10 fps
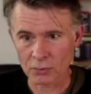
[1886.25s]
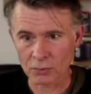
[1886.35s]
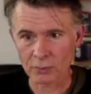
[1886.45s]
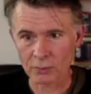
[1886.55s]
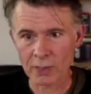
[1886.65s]

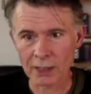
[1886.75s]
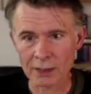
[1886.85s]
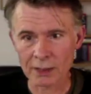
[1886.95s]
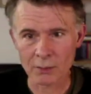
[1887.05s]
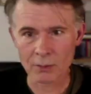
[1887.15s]
prepare
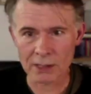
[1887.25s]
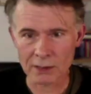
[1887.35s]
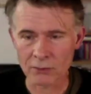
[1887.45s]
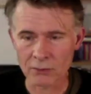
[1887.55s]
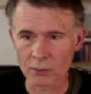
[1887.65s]
the muscle
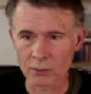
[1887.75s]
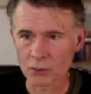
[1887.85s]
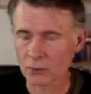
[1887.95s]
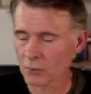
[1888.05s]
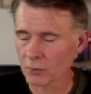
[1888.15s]
for
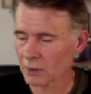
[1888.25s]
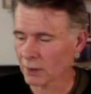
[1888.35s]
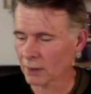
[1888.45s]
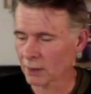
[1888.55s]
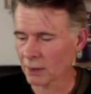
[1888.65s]
movement
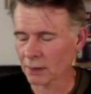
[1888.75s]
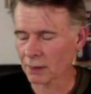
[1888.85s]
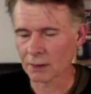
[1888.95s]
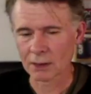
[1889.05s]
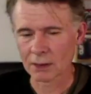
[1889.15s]
and
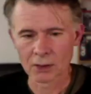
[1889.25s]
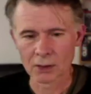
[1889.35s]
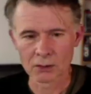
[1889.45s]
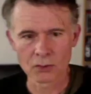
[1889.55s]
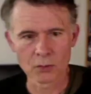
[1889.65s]
then
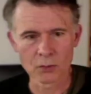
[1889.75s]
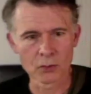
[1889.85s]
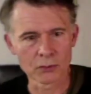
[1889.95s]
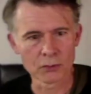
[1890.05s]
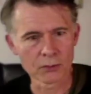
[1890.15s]
to
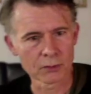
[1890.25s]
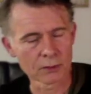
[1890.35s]
move,